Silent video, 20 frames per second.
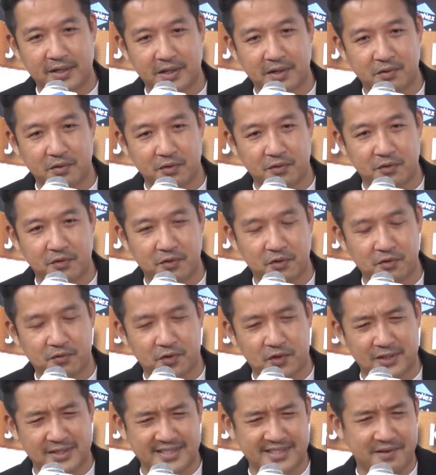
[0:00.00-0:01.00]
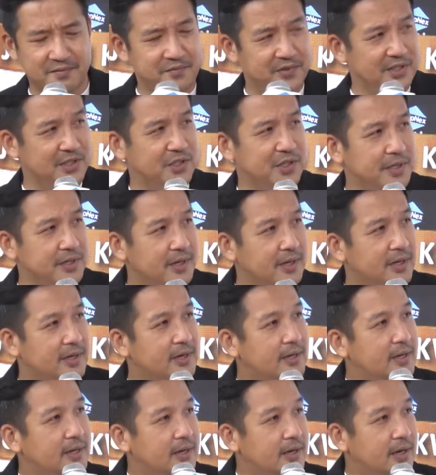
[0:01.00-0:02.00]
with you for the same vision.
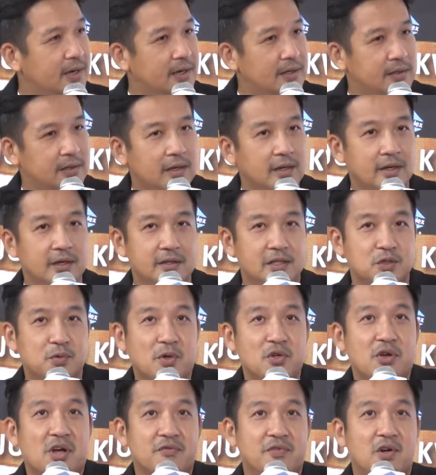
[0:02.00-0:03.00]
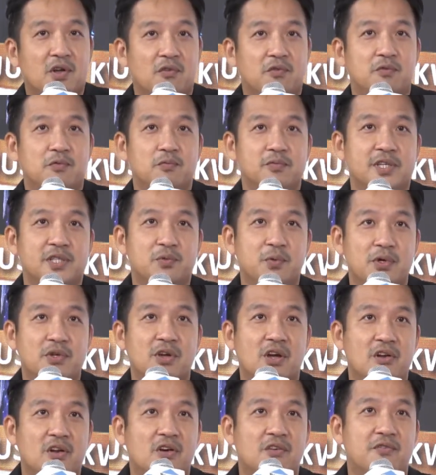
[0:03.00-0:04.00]
That's why you have a lot of, that's why you
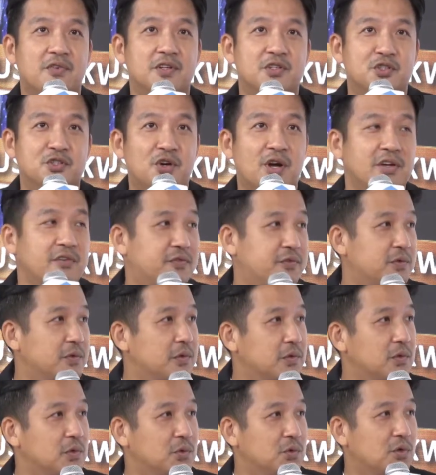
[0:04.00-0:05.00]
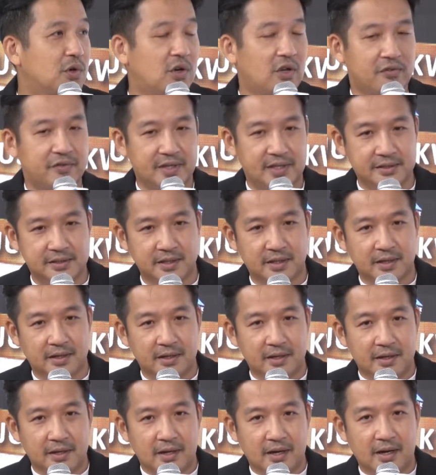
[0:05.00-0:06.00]
have a lot of drive to do a lot of things.
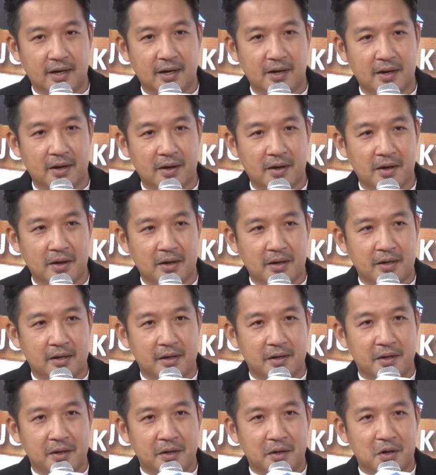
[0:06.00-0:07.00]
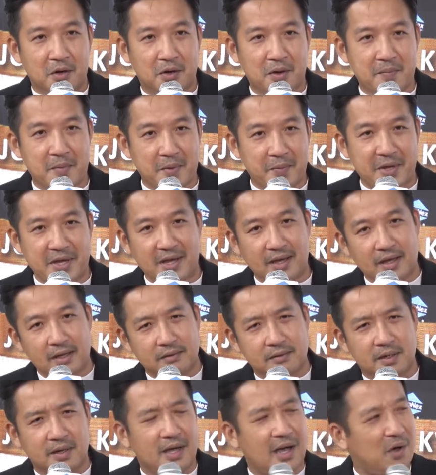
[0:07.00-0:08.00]
Okay, maybe
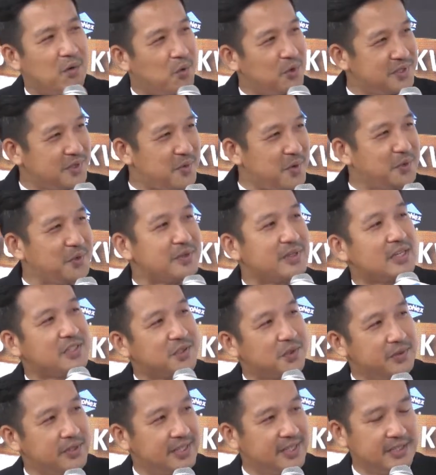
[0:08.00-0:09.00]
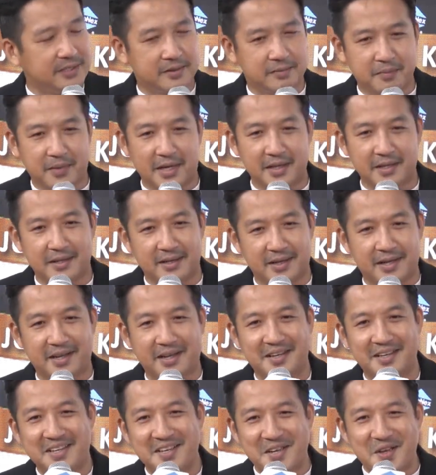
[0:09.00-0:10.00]
I wasn't want to touch on this, but
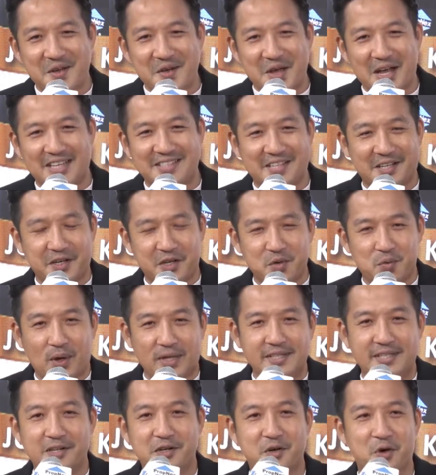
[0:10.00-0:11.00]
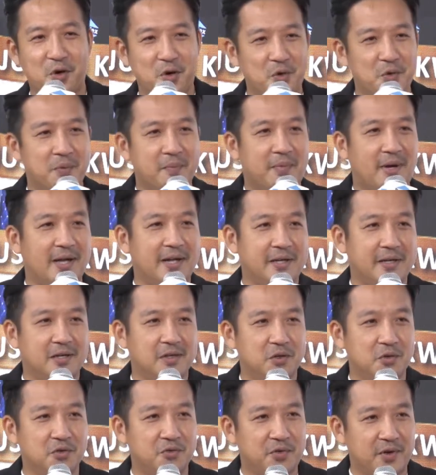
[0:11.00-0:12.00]
exactly 1 year ago, my
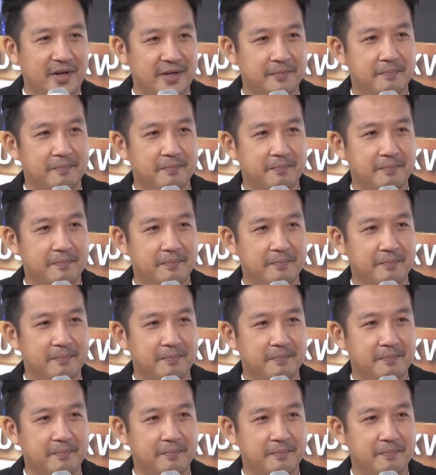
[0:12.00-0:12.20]
good friend,